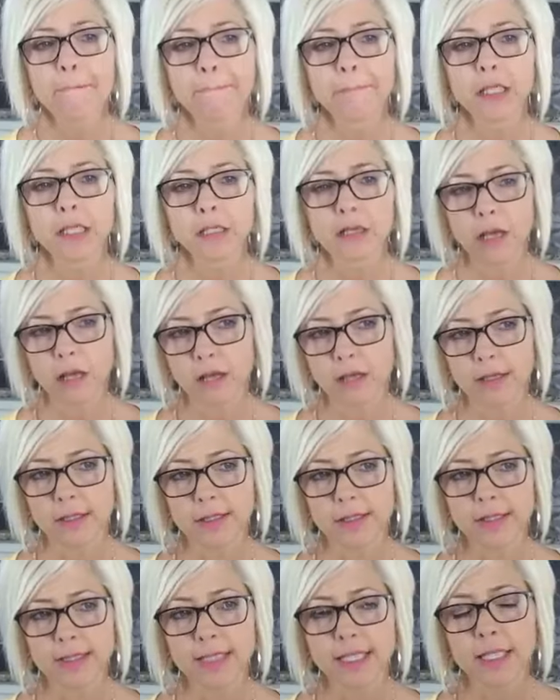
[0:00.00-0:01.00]

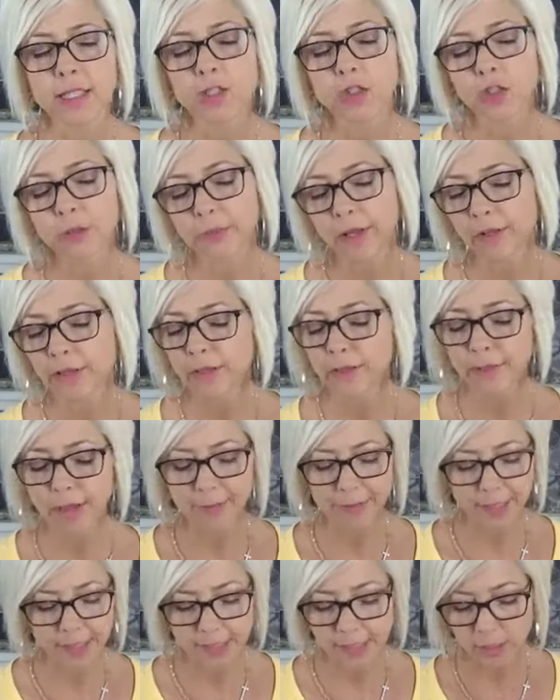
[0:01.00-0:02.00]
because in Trim Healthy
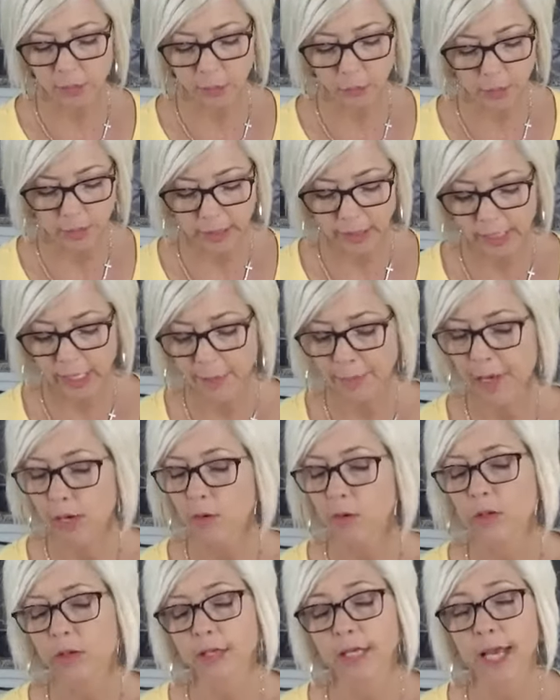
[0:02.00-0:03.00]
Mama isn't really
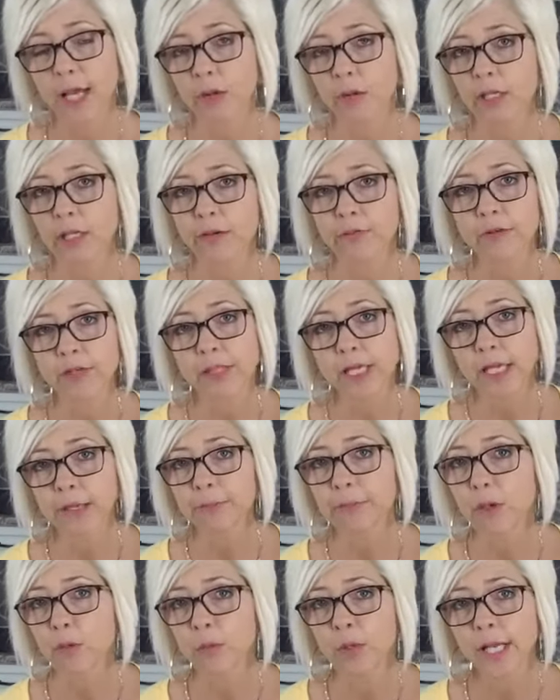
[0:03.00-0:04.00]
about counting
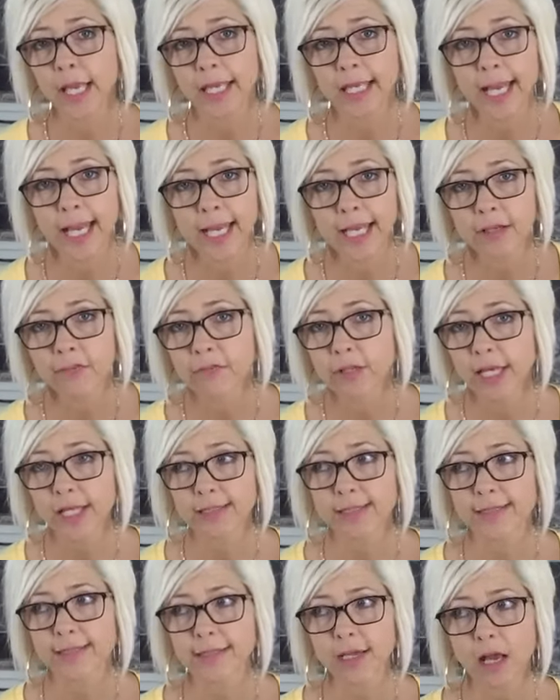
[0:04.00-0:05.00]
everything, but when I kind of
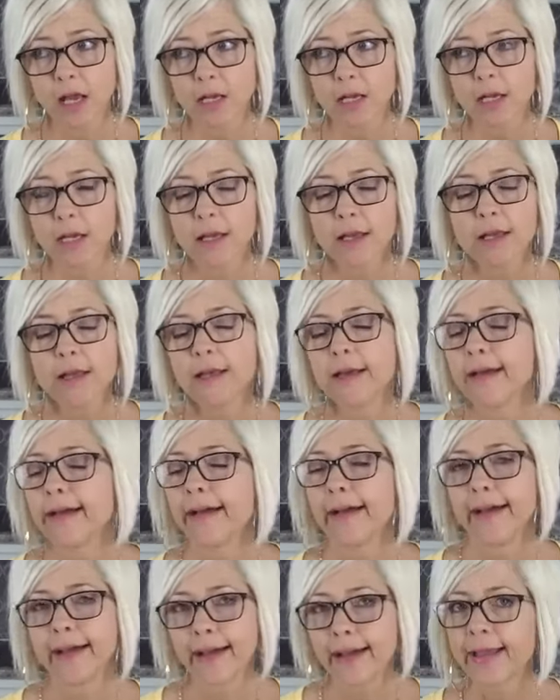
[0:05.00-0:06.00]
get stuck,
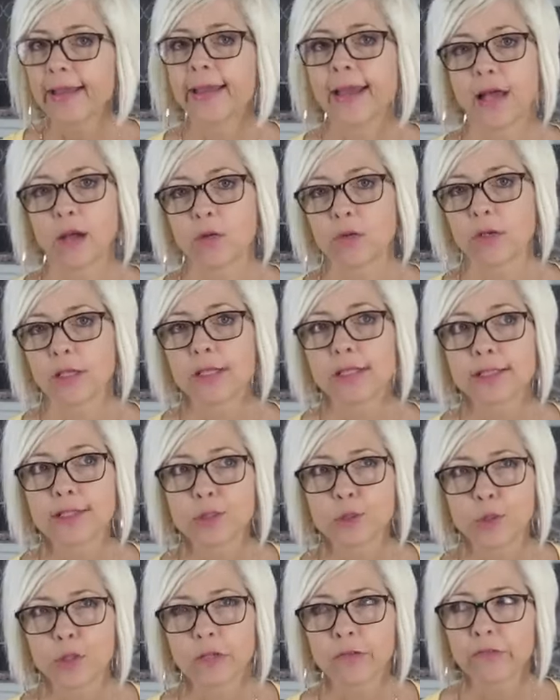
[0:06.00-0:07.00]
I count.
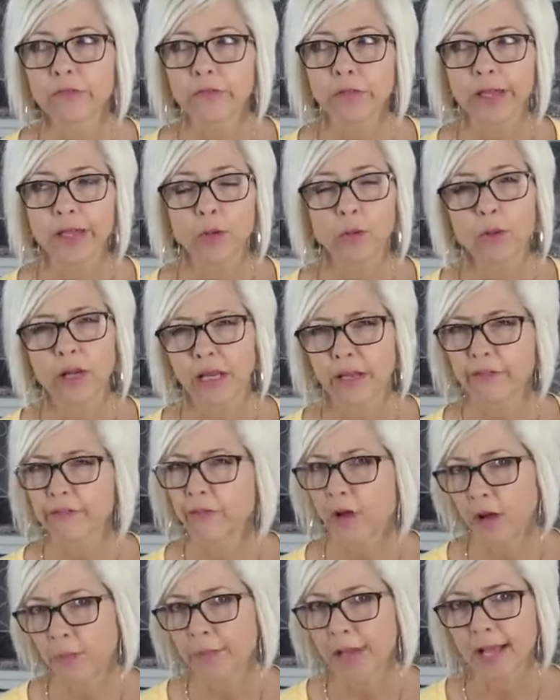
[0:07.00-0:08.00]
It's sort of like what I
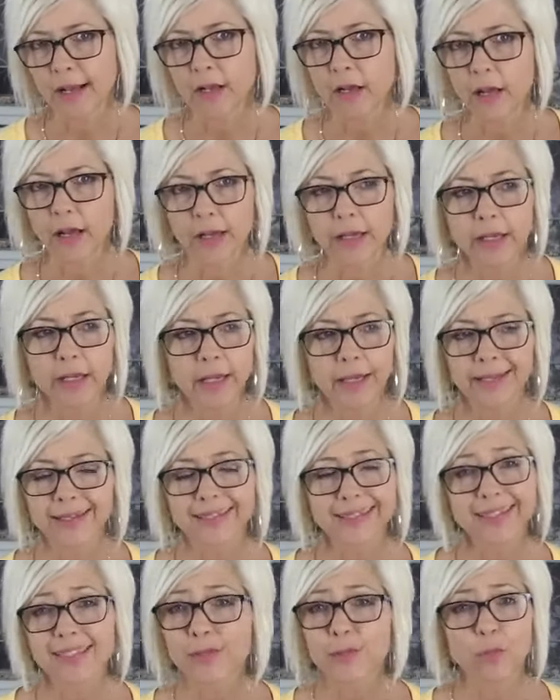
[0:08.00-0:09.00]
fall back on, and
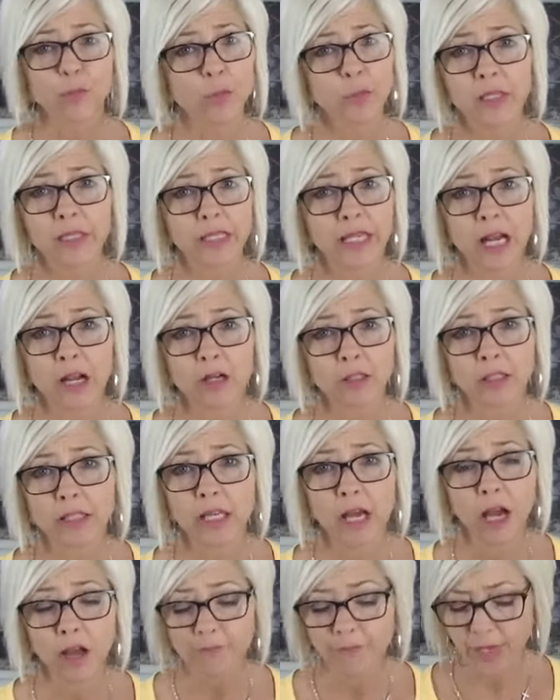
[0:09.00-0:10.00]
it's really
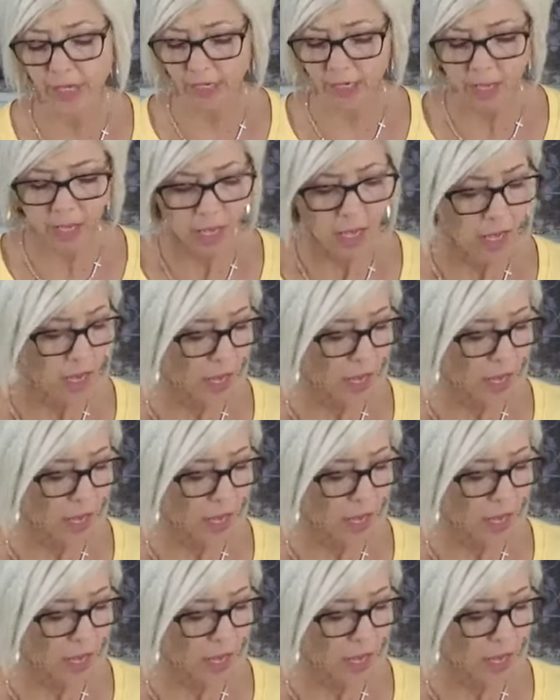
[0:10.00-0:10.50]
hardly often